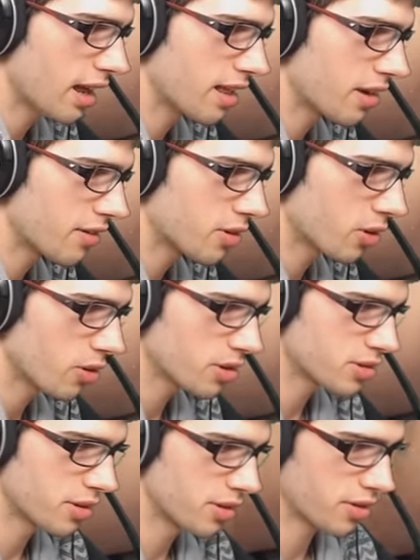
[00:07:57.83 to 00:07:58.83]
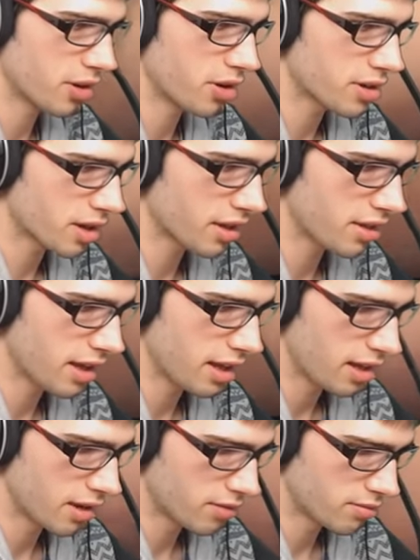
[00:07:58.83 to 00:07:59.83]
And then of course we've got
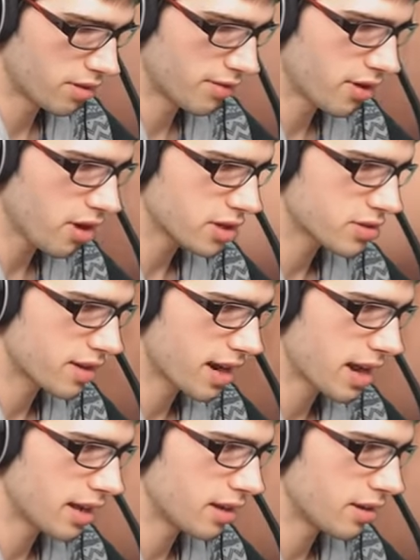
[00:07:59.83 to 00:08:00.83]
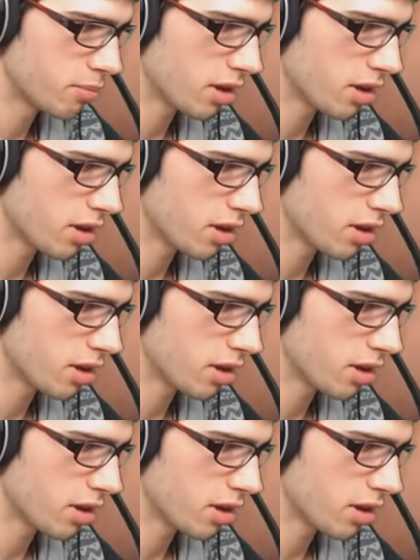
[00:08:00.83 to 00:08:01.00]
the reverse rare